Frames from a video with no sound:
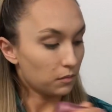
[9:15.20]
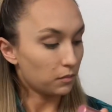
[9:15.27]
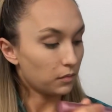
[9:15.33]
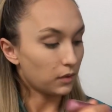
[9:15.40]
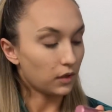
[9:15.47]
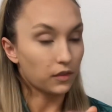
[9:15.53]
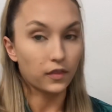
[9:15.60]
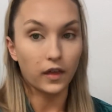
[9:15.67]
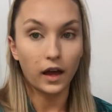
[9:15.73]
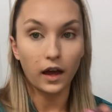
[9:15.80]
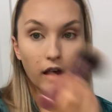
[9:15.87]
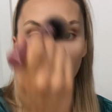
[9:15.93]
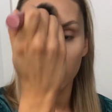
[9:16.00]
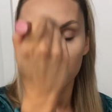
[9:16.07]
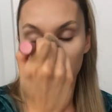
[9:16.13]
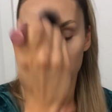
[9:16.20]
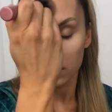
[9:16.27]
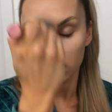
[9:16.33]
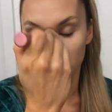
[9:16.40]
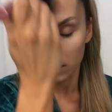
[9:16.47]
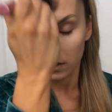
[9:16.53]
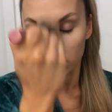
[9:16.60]
Put that
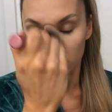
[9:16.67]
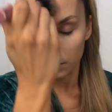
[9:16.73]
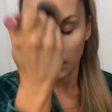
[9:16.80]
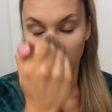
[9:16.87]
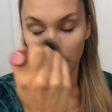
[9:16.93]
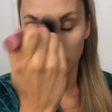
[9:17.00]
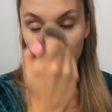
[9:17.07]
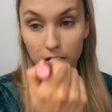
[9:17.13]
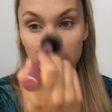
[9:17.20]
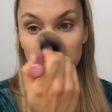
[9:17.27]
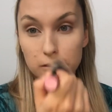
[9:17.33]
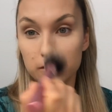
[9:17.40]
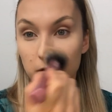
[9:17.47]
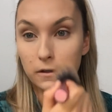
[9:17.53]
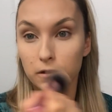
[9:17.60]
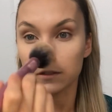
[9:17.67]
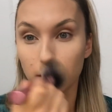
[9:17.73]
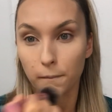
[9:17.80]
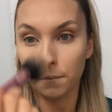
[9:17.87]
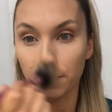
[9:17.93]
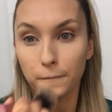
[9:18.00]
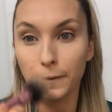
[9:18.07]
under my eyes, on
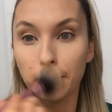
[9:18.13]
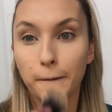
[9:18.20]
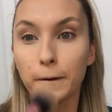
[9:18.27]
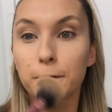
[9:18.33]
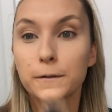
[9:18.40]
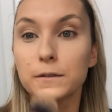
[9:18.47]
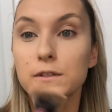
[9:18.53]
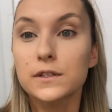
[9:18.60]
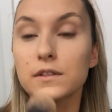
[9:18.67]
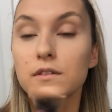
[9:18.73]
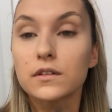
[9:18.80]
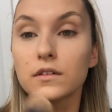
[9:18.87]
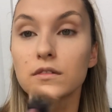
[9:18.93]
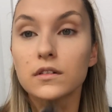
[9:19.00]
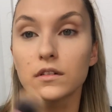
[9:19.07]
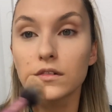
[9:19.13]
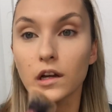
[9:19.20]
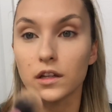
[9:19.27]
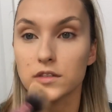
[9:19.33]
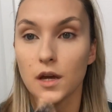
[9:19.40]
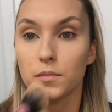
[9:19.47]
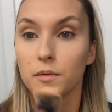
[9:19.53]
top of my nose, on
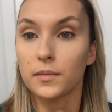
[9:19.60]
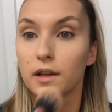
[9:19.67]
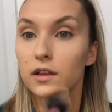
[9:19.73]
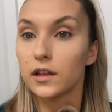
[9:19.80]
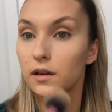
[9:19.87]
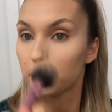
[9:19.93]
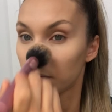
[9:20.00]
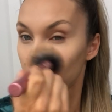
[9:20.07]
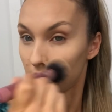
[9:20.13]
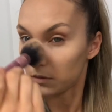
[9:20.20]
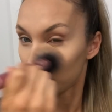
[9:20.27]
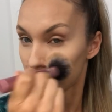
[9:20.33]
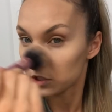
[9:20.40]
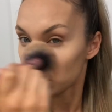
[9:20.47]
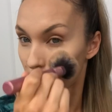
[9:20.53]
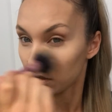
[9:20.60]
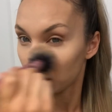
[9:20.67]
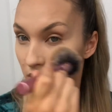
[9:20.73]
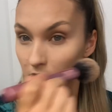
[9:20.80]
top of my lip, and under my chin.